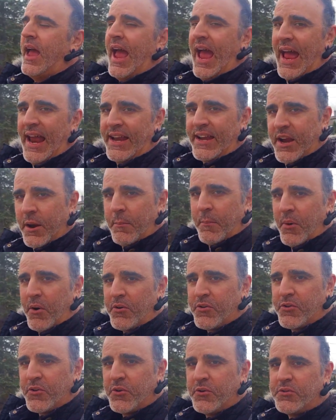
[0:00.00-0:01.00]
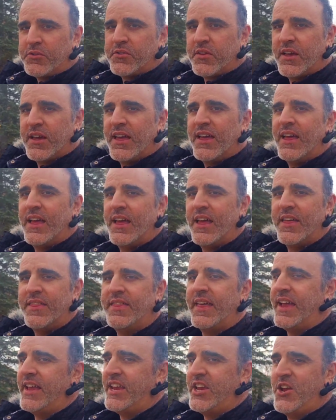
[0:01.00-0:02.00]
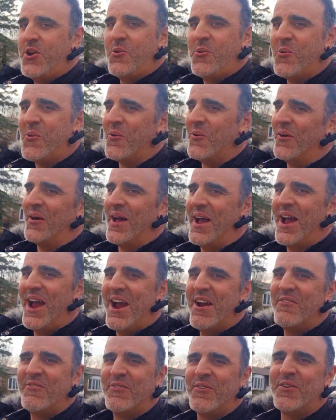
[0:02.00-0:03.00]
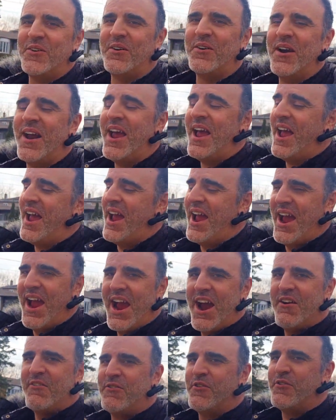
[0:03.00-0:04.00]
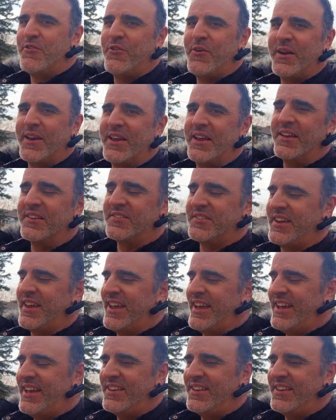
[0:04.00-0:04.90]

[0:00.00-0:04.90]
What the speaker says: and commercials that you will ever freaking see.